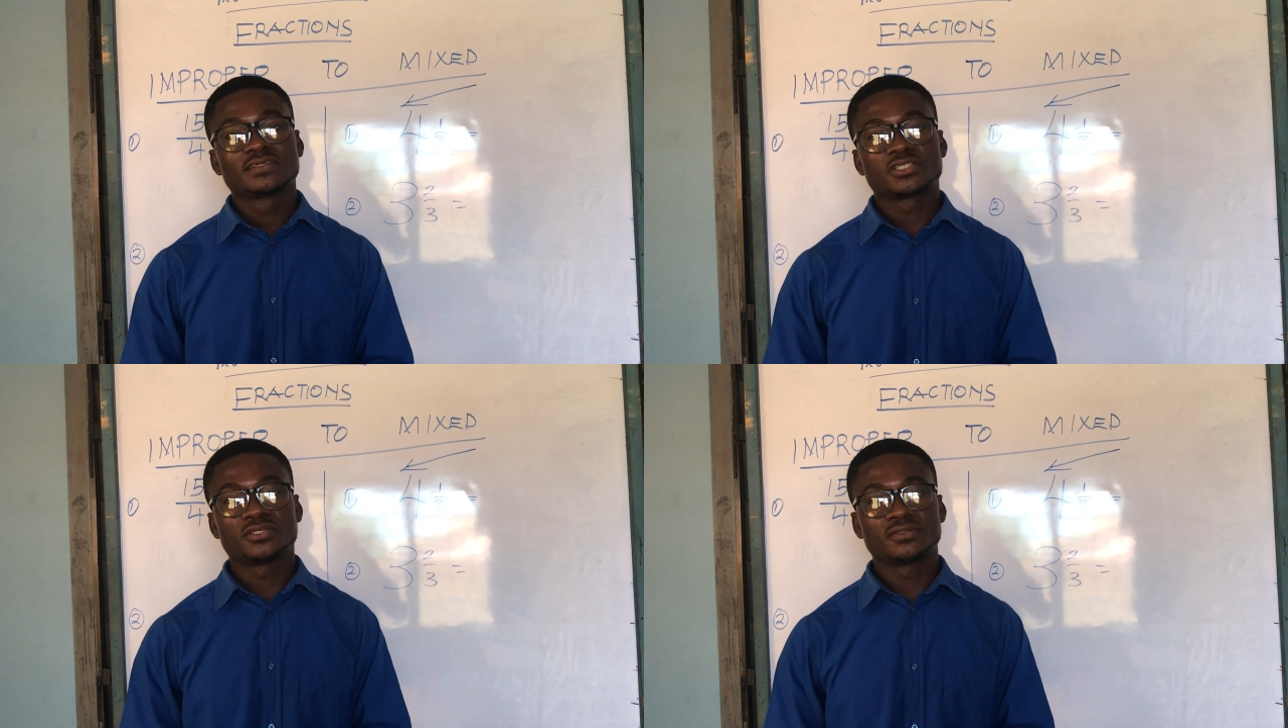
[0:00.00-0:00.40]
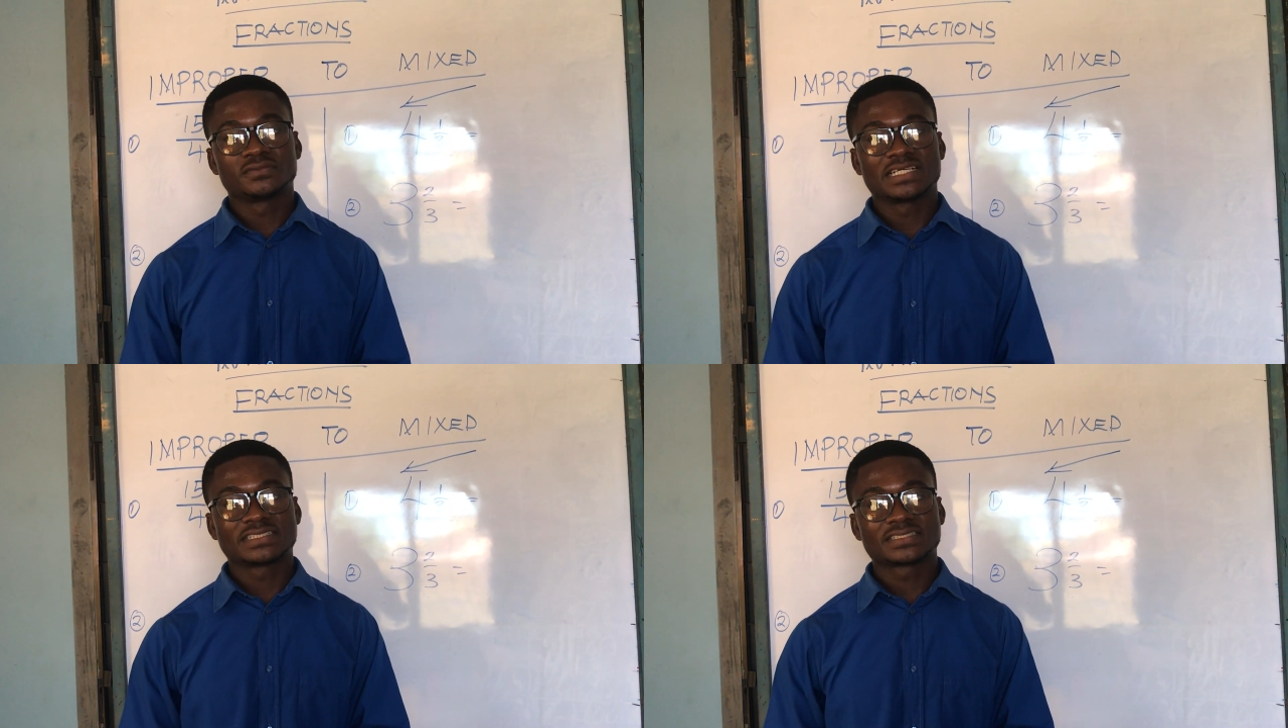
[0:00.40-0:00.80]
to you
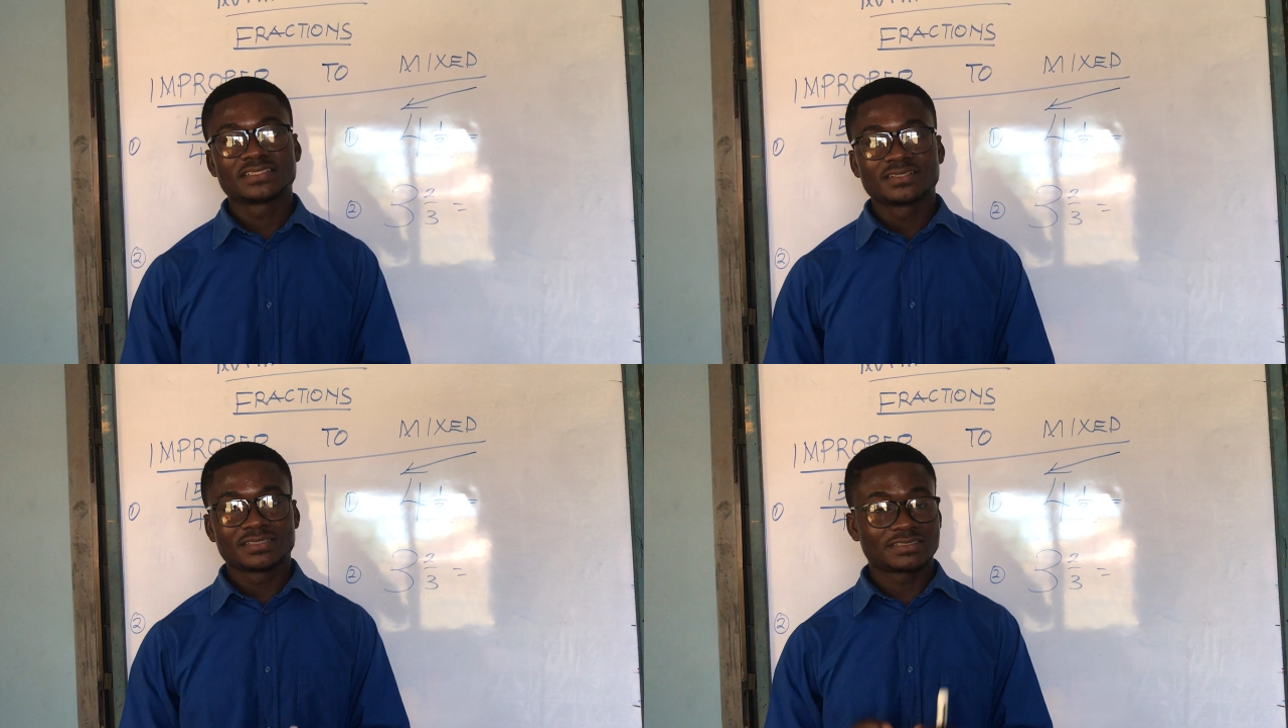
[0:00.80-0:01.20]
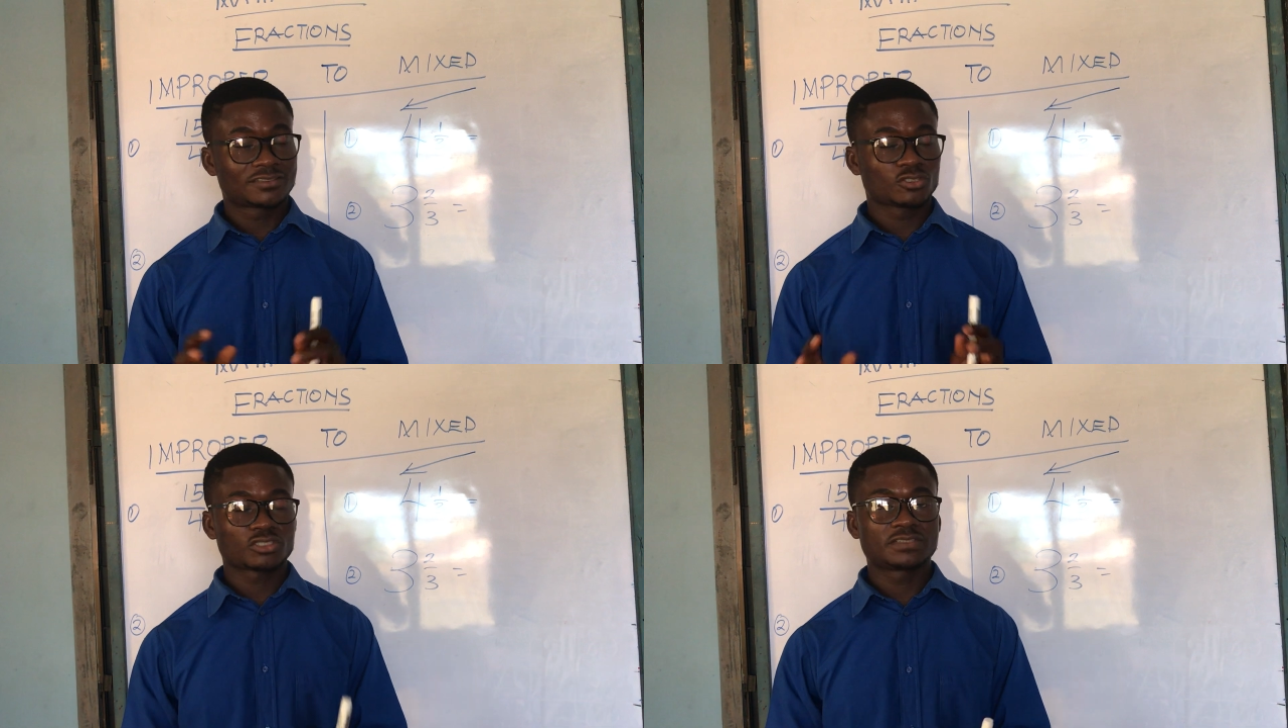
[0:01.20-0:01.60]
that it
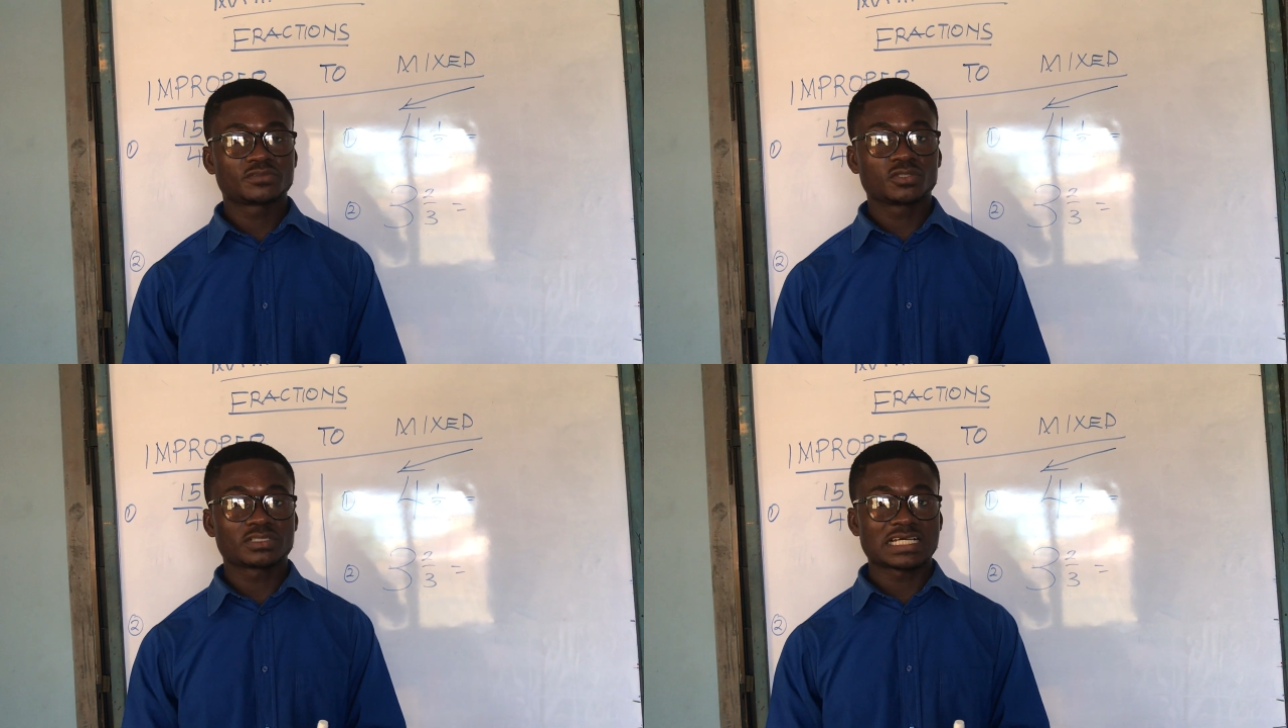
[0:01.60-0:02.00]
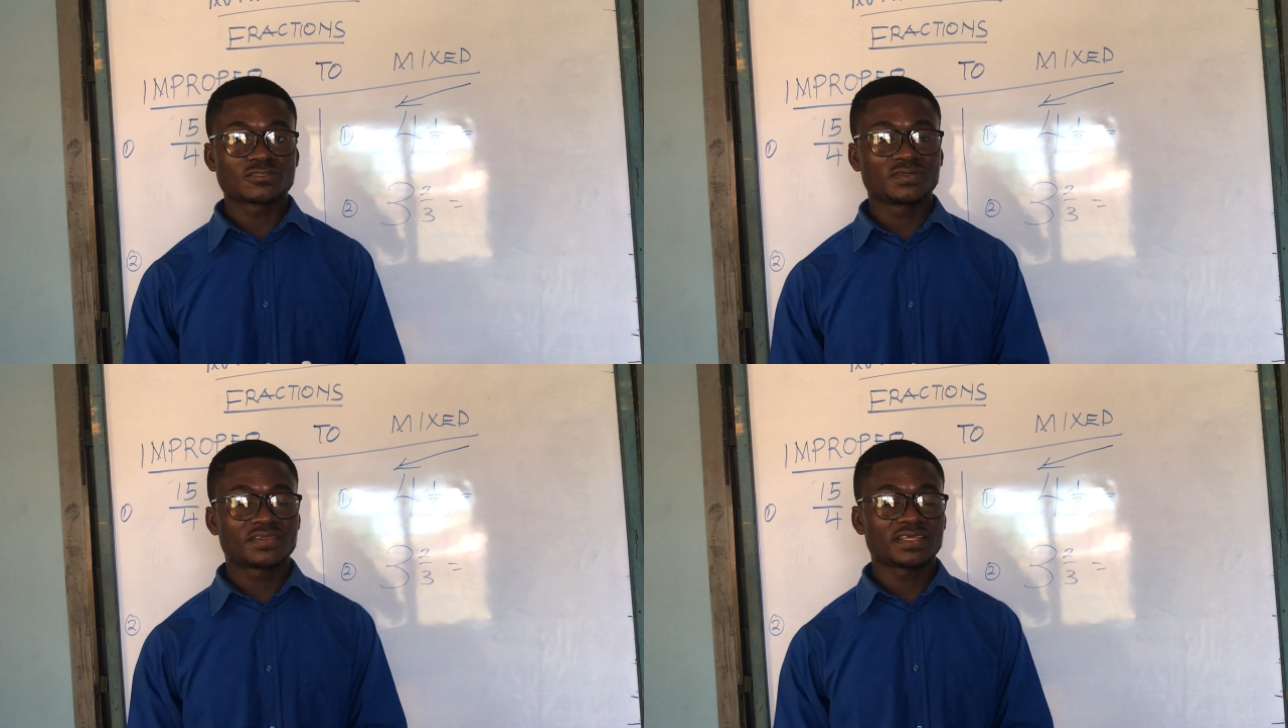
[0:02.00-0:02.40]
is not difficult
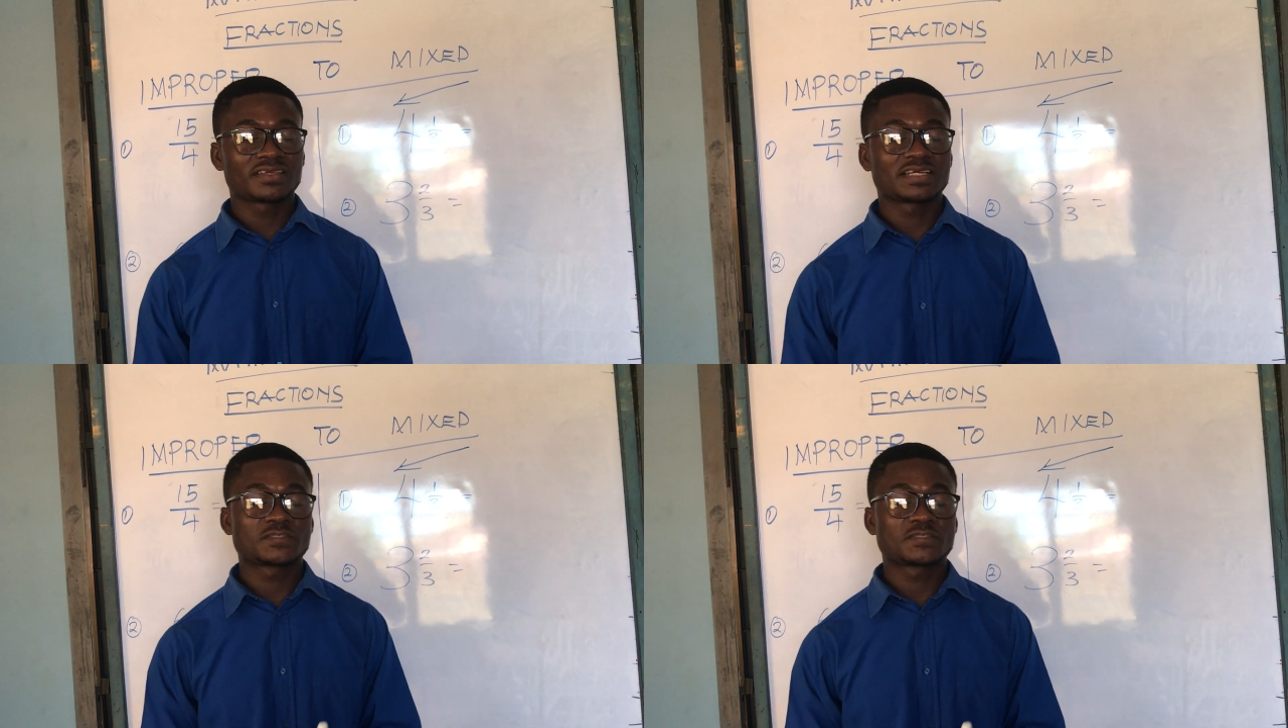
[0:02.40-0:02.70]
as we think,